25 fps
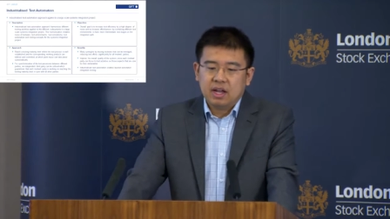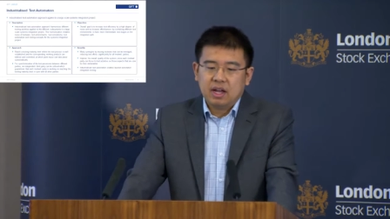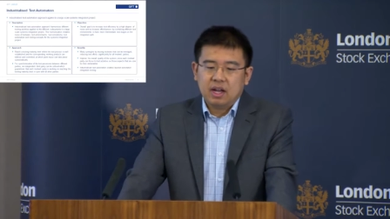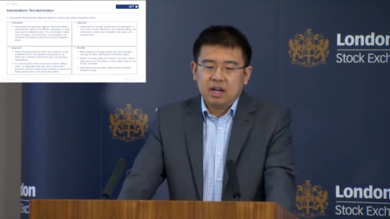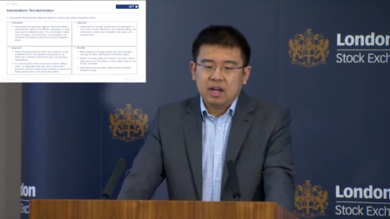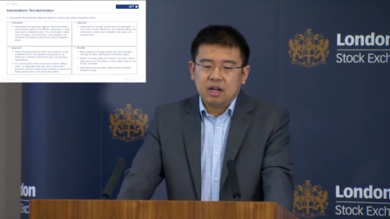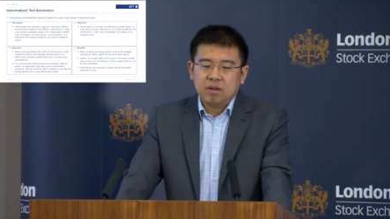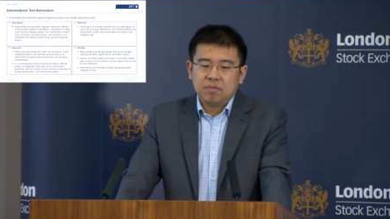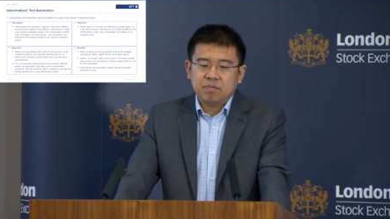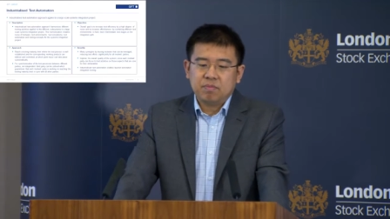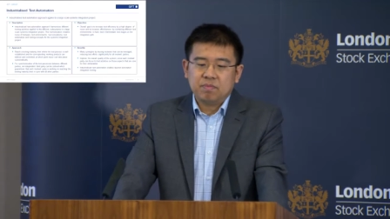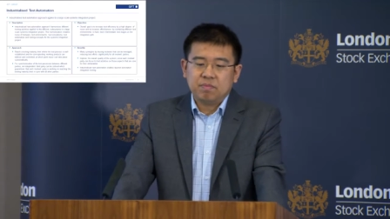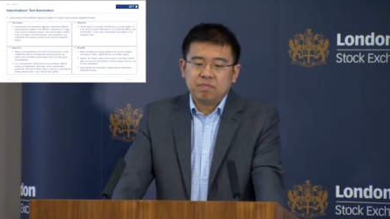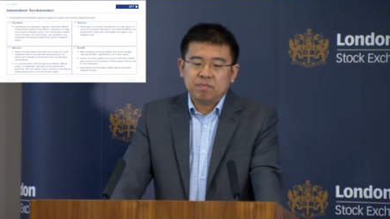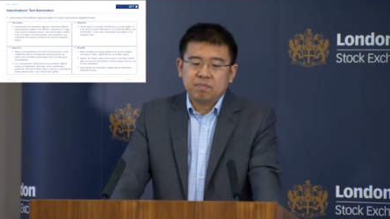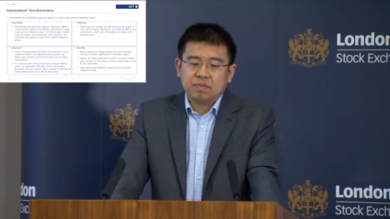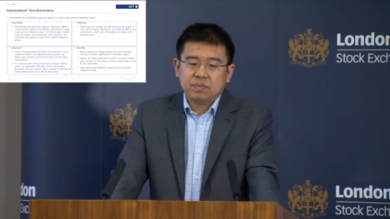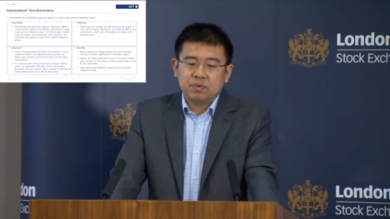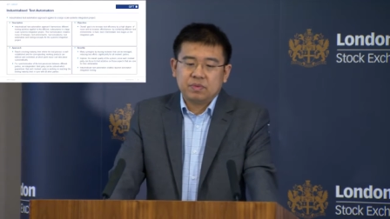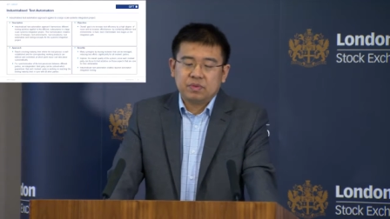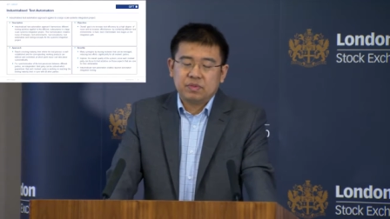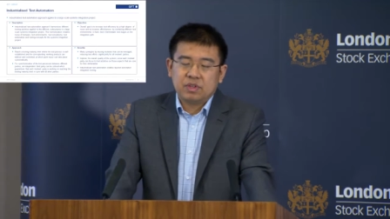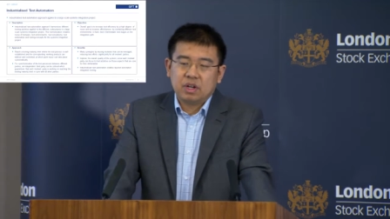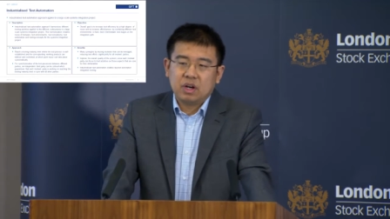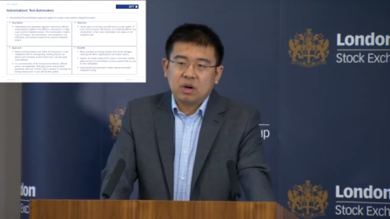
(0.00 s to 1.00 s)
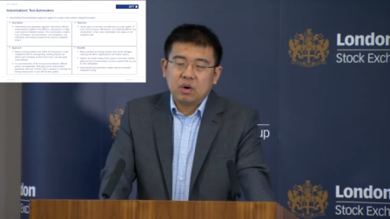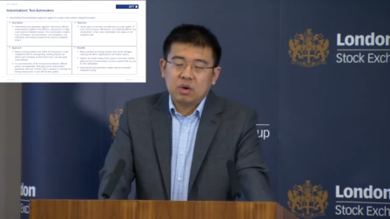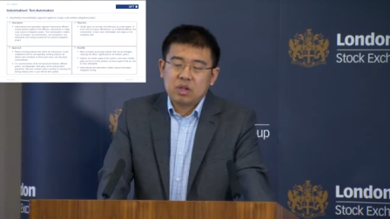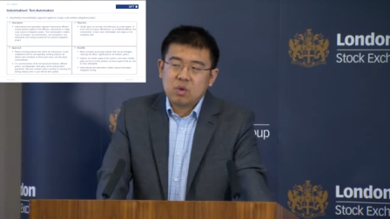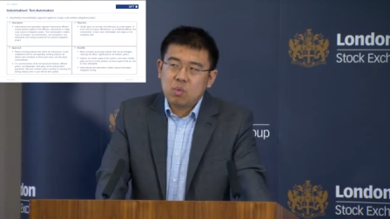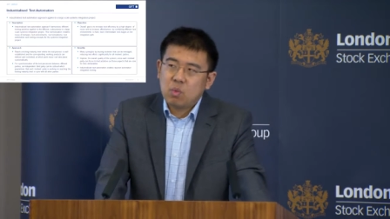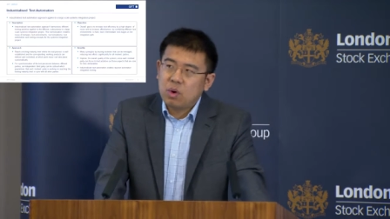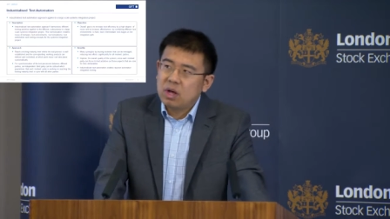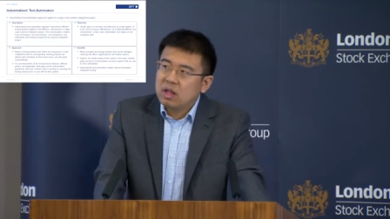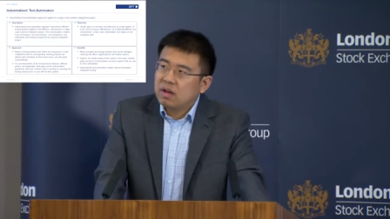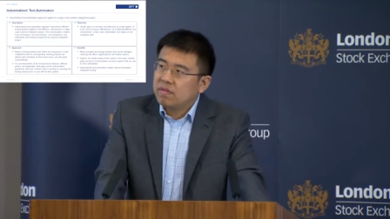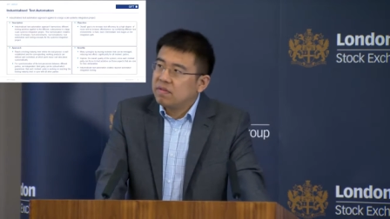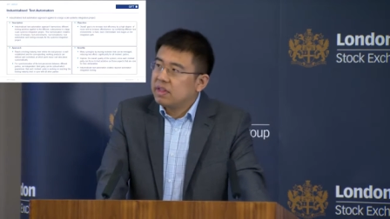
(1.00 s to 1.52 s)
Um, so
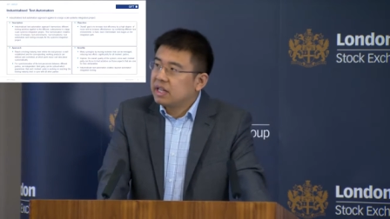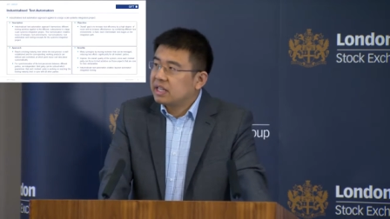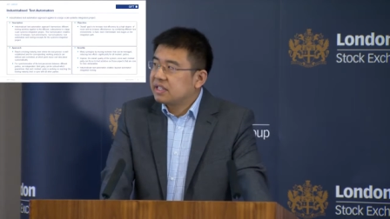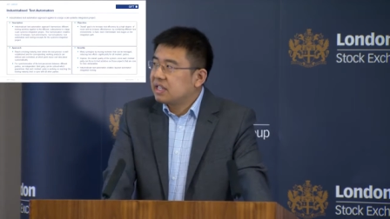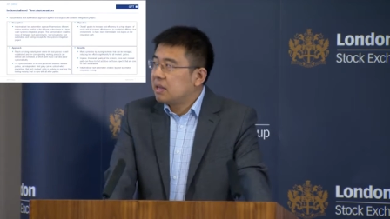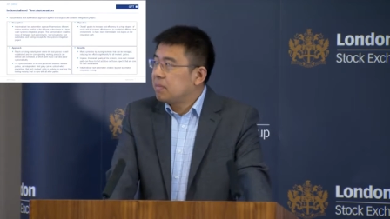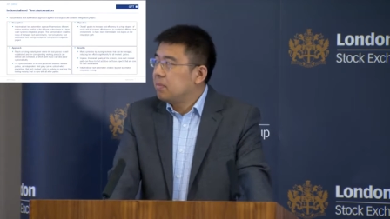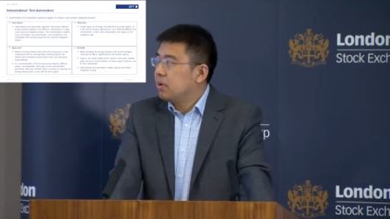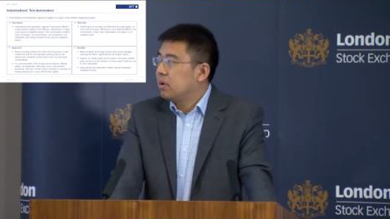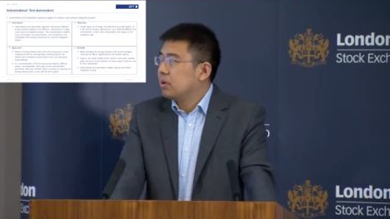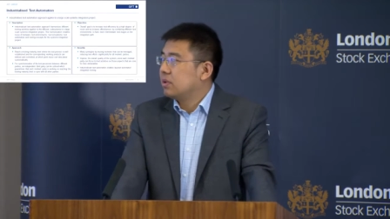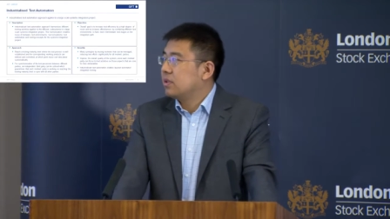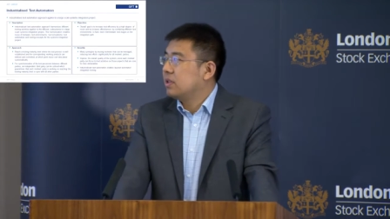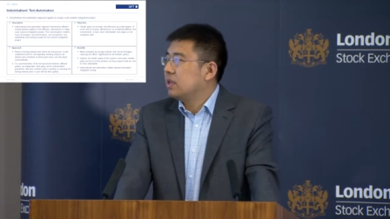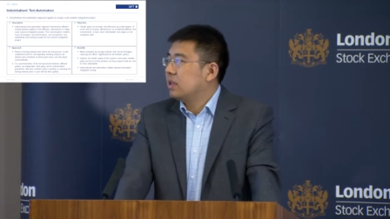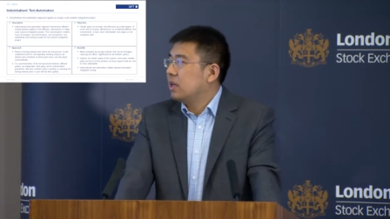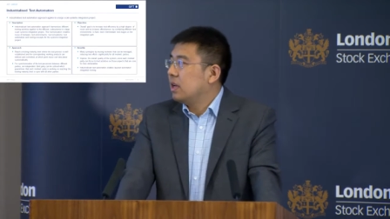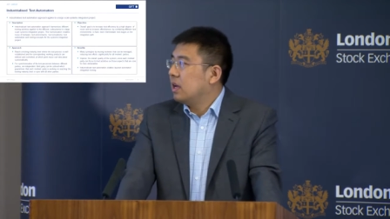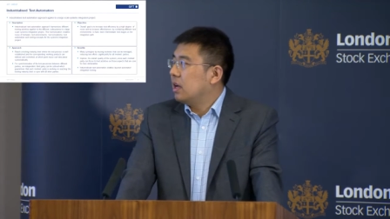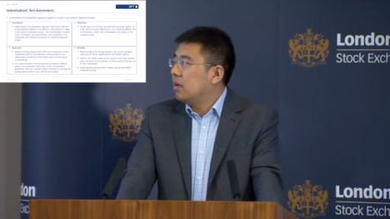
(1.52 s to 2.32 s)
in one of the examples, the,